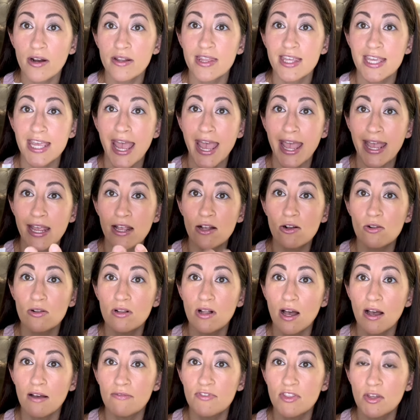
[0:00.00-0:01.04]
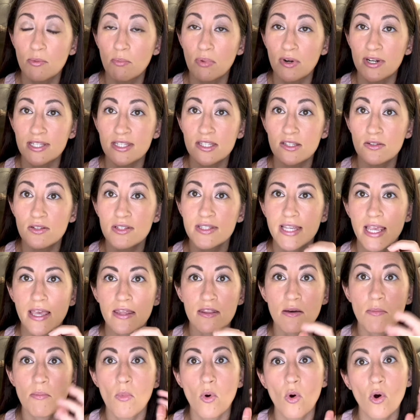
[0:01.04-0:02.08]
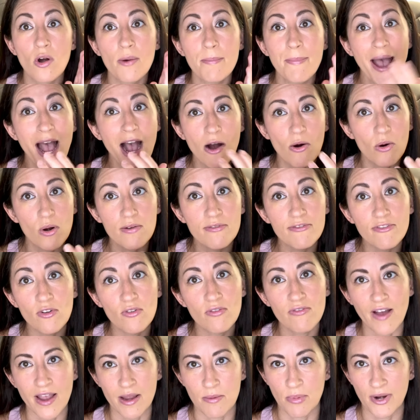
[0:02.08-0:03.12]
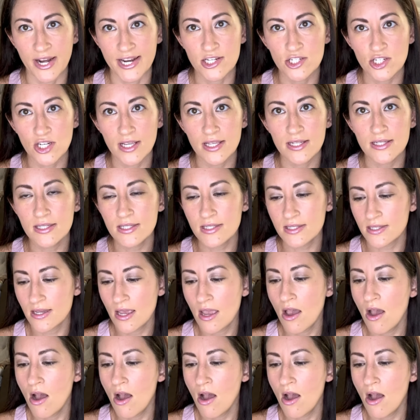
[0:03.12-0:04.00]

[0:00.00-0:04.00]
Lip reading: the angle of the bristles and the more powerful vibrations